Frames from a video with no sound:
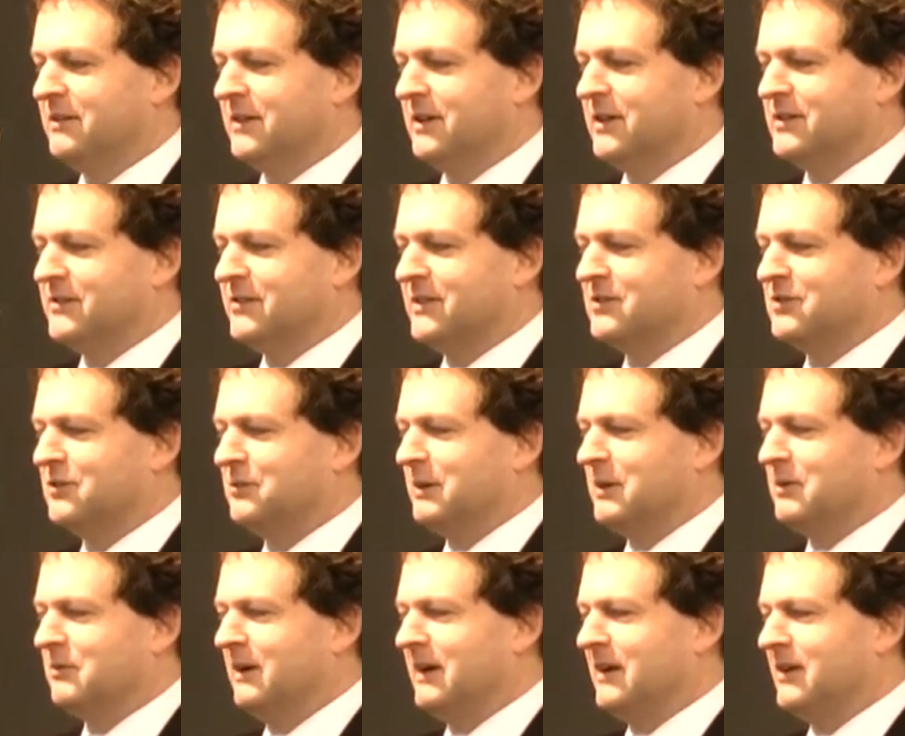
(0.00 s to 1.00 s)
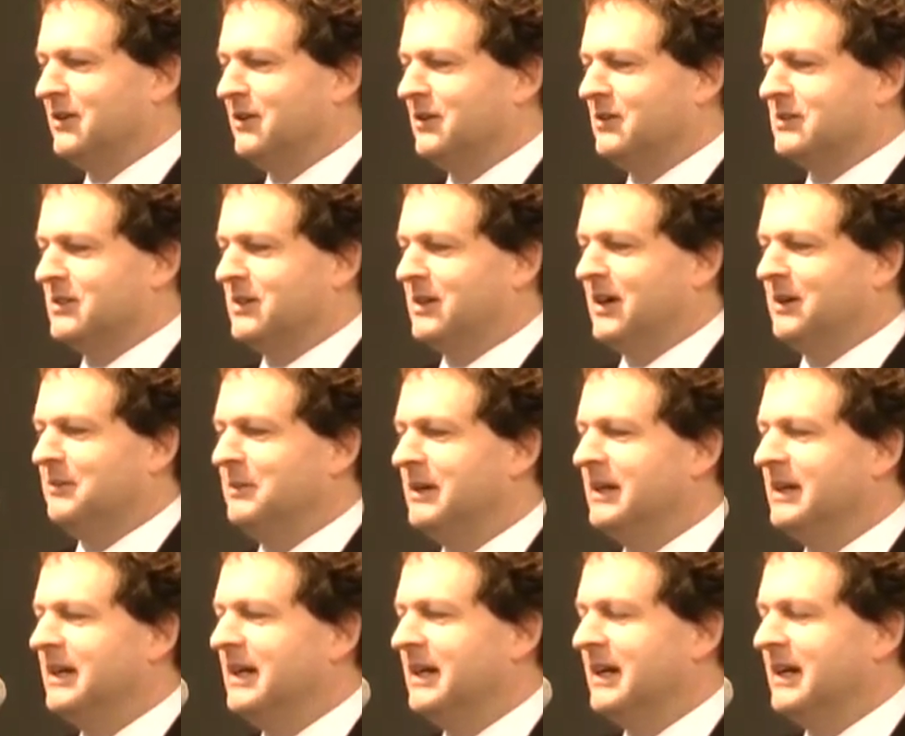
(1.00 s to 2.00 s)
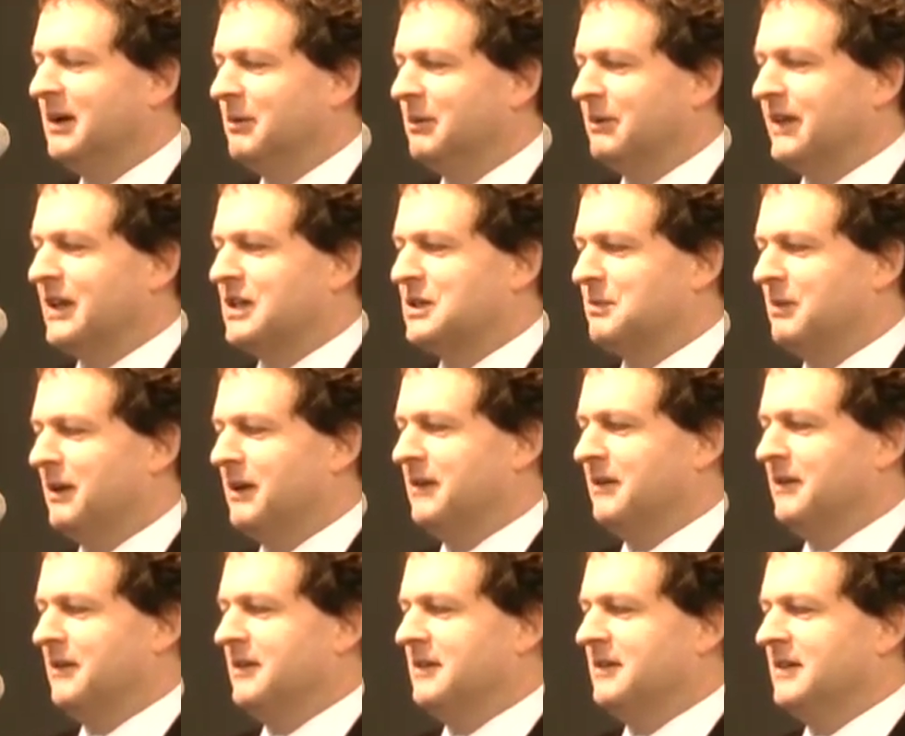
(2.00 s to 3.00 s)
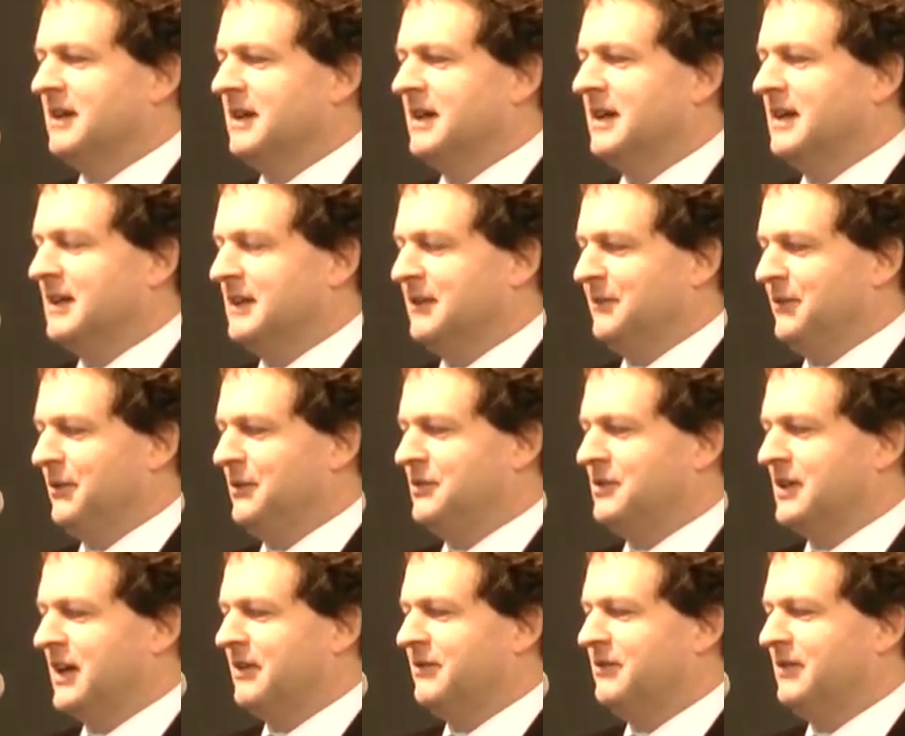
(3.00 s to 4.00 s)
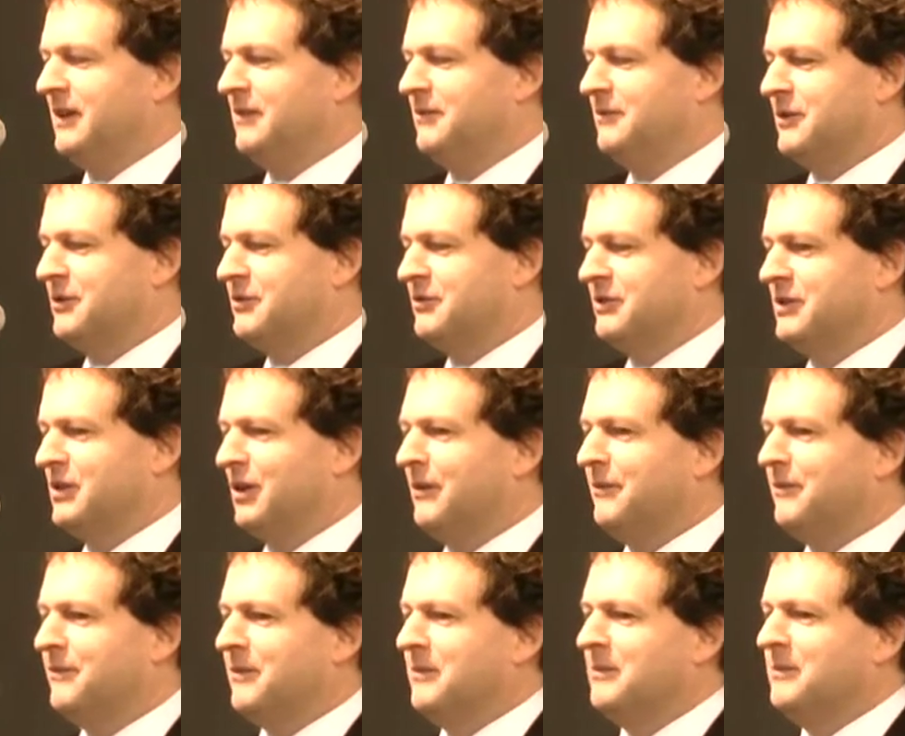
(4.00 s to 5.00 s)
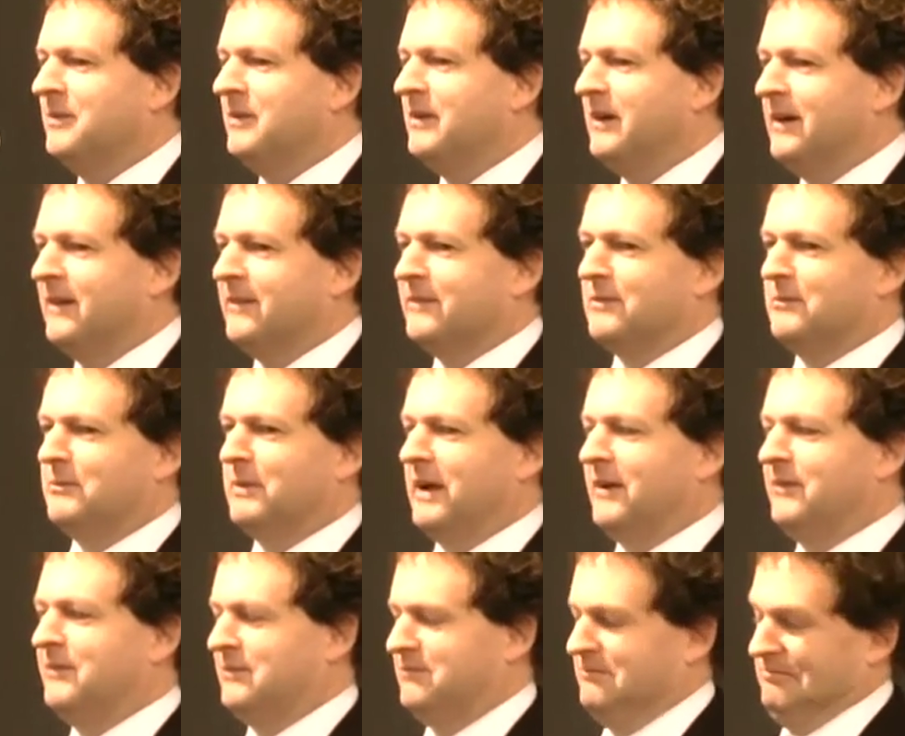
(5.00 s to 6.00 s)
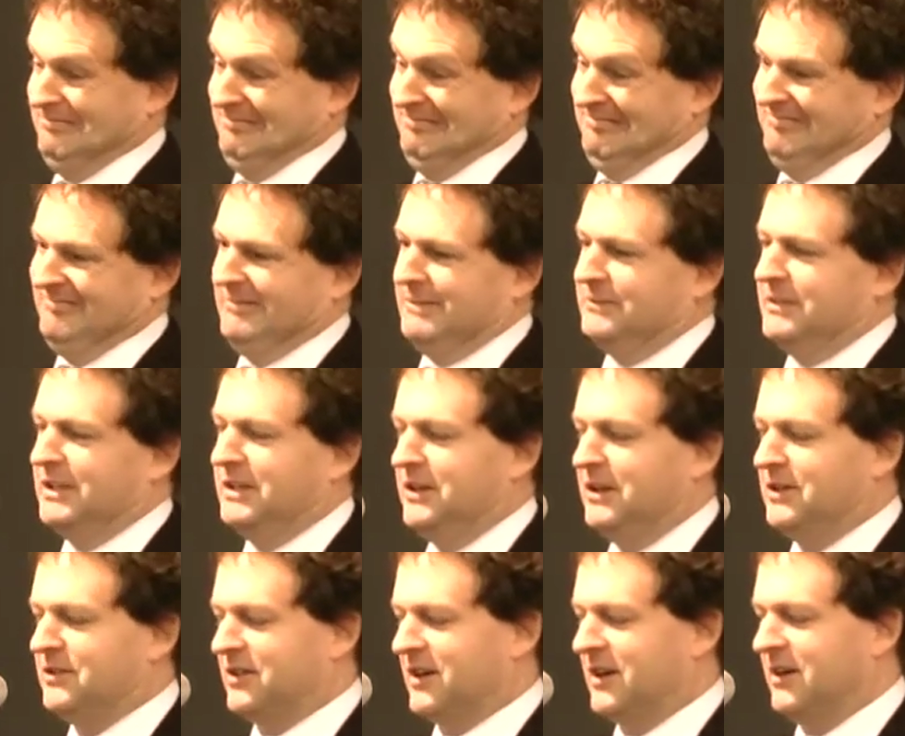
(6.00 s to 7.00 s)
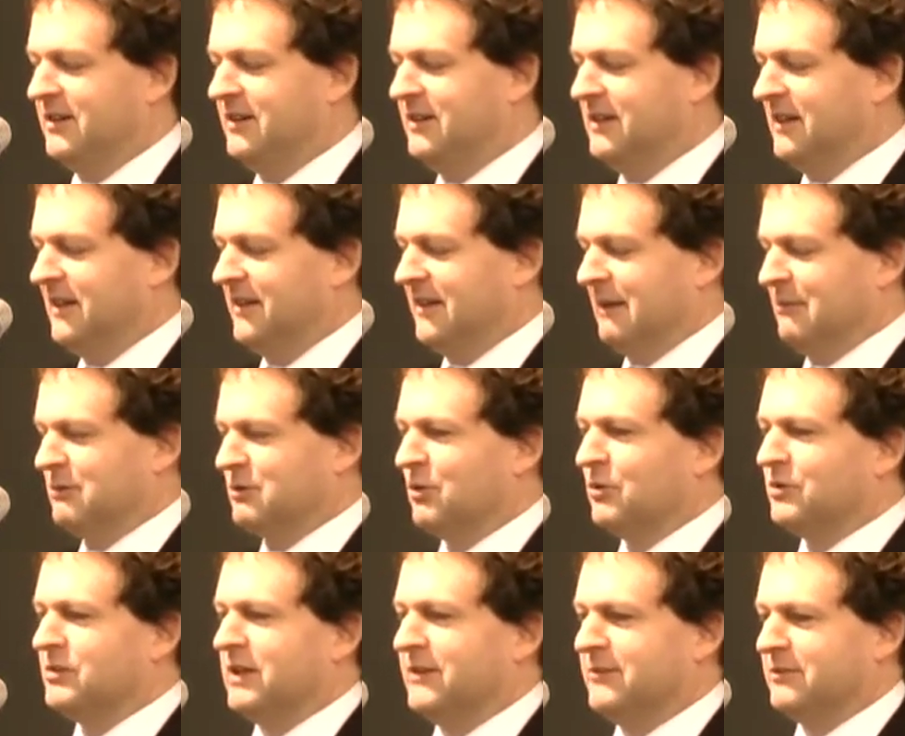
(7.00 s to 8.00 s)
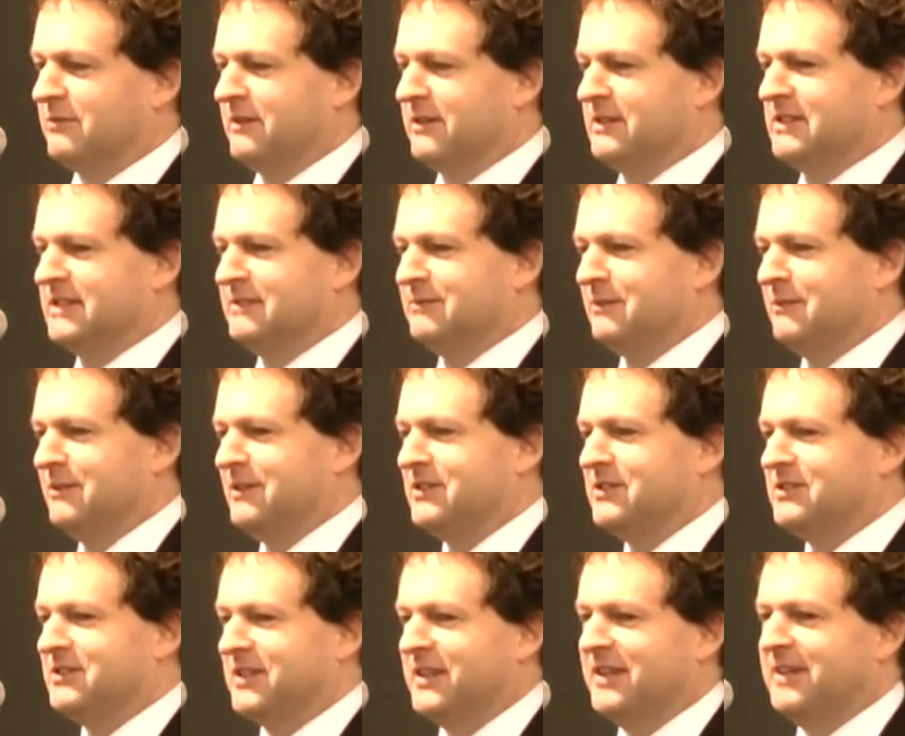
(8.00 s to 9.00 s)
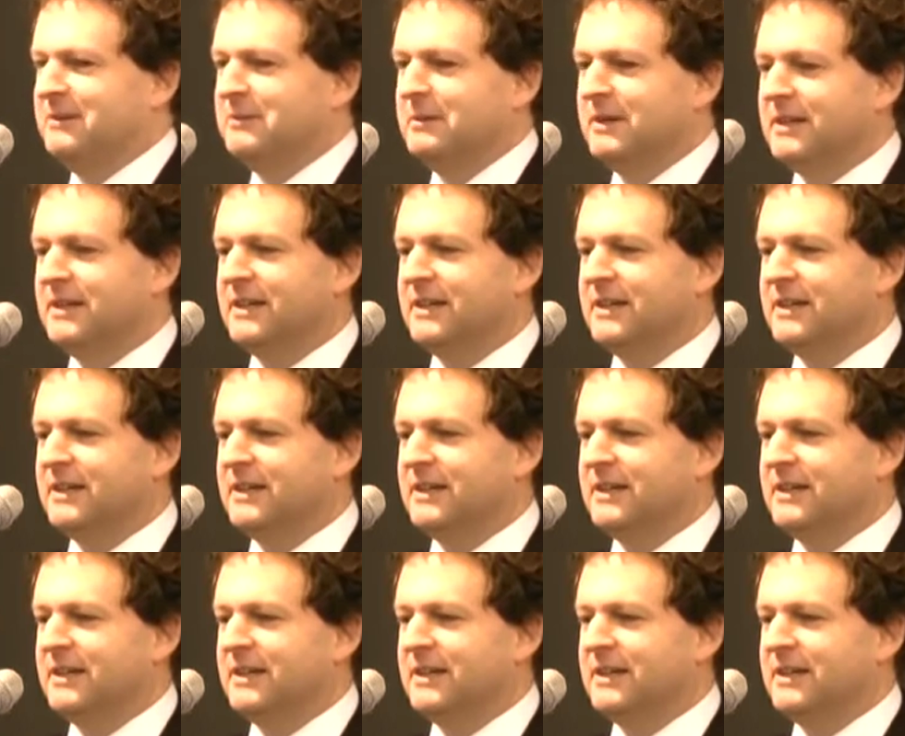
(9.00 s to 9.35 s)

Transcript: For those of us who've been around a long time, when they split uh, food safety and fisheries off from, from M A F, fifteen years ago, that was also for reasons of efficiency.